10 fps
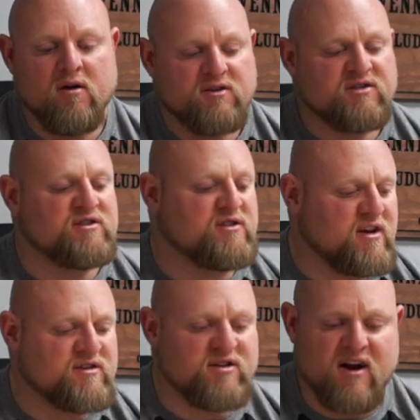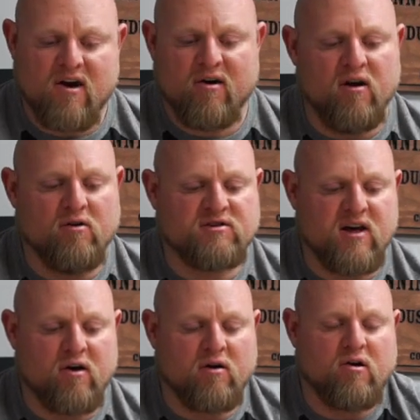scenarios
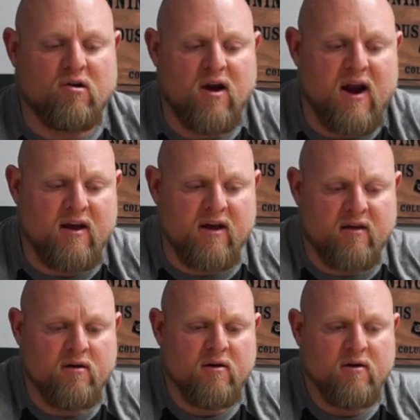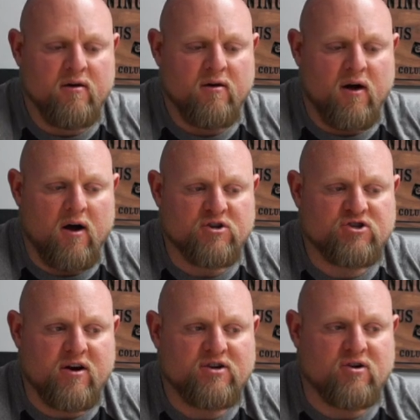that are creating uh,
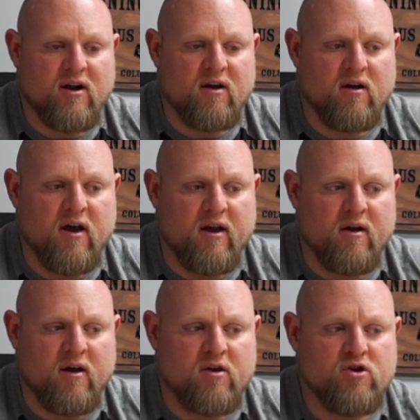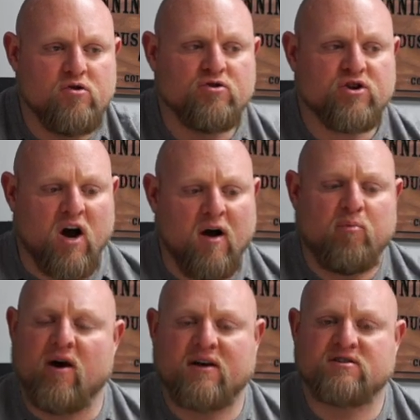strength training a, a, huge
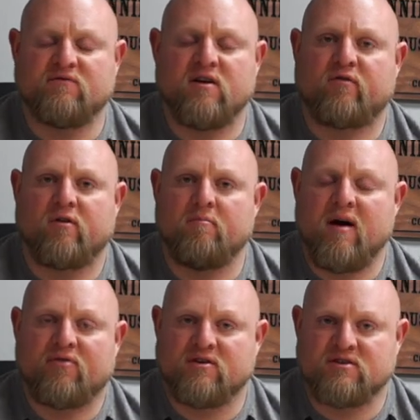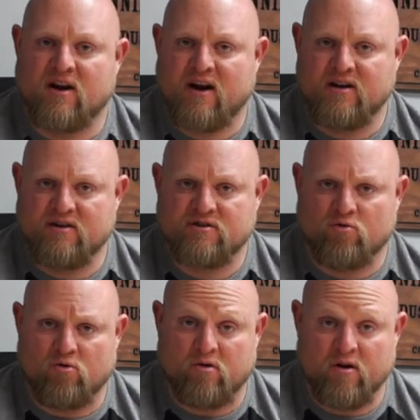complex of different methods and ideas in
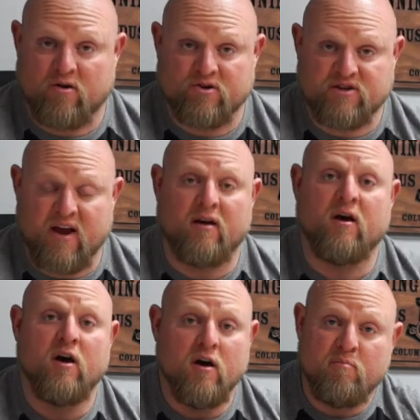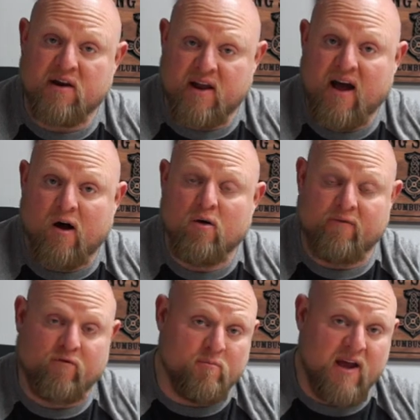order to understand. But now,
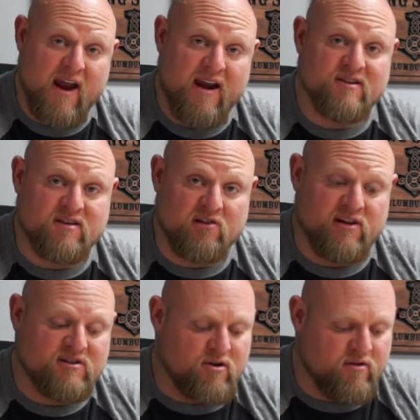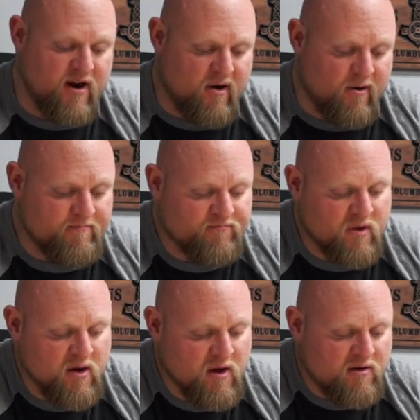from the 80s, at least they're there.
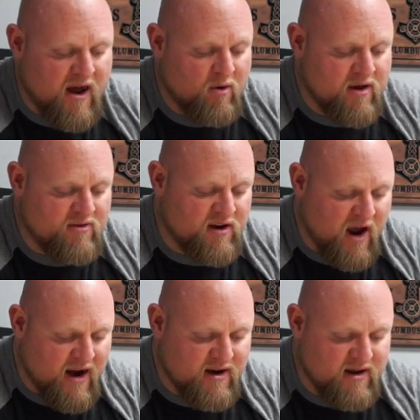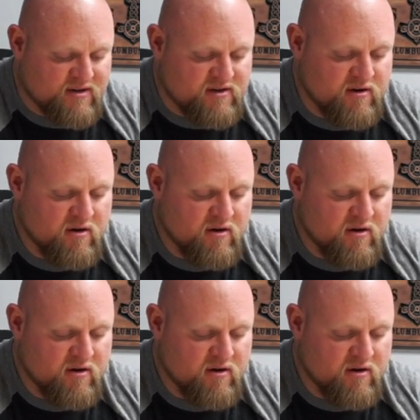Now, in the 90s,